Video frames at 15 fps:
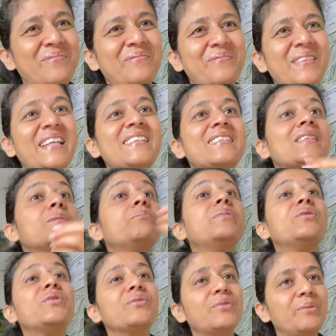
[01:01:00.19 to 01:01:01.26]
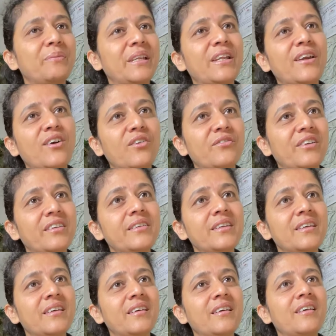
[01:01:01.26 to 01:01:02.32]
That's the beautiful meaning of it.
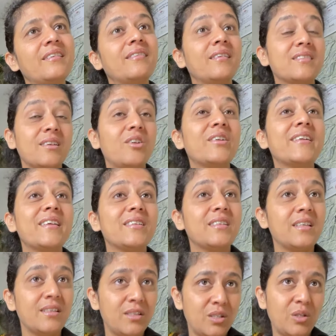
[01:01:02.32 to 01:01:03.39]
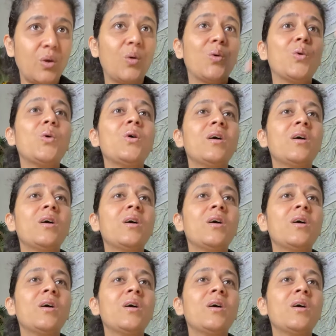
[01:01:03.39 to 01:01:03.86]
Let's call it as a so,